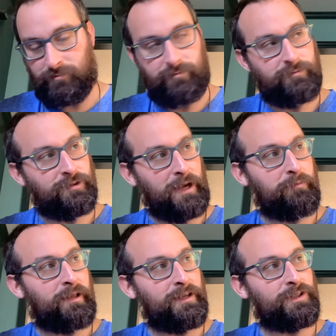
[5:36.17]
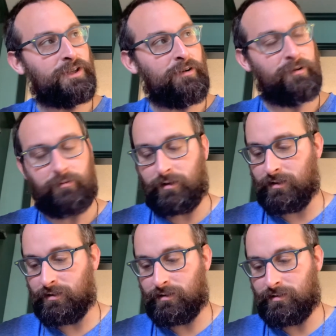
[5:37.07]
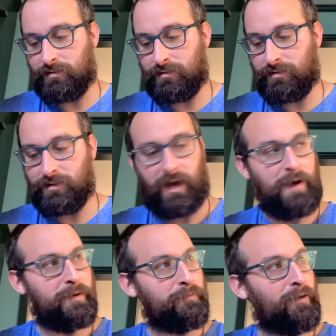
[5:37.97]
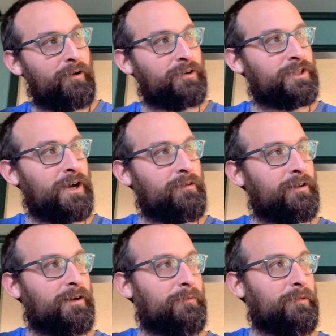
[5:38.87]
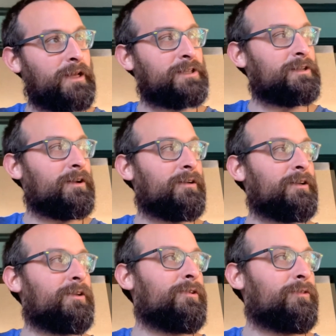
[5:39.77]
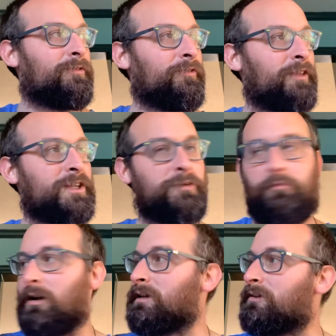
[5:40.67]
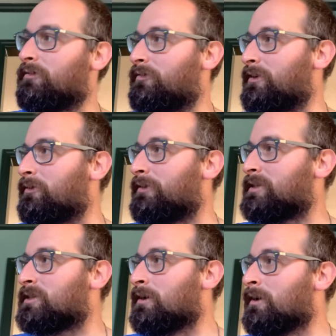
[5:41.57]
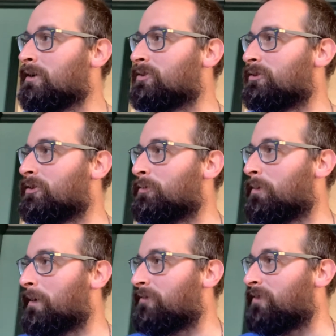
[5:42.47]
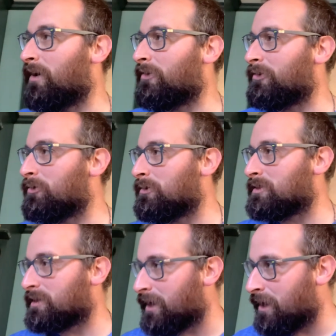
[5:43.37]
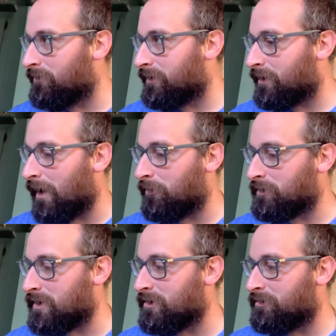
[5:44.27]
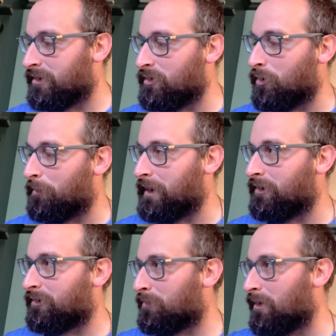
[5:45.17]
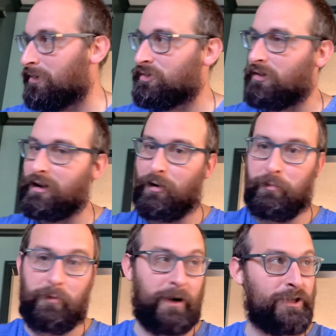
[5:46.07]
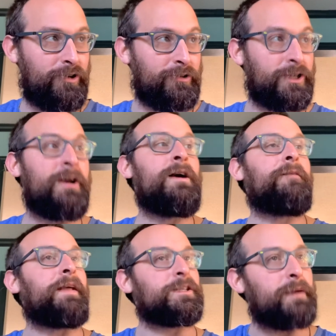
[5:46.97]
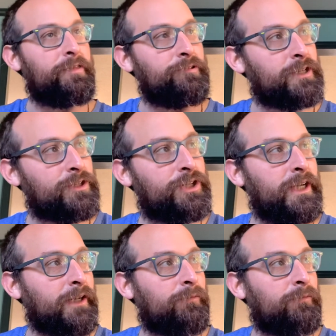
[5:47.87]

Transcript: Same place Jonah was. Simon Bar-Jonah, blessed are you, for flesh and blood didn't reveal this to you, but my Father who is in heaven. And I will tell you that you are Peter, and upon this rock I will build my church. That's Matthew 16.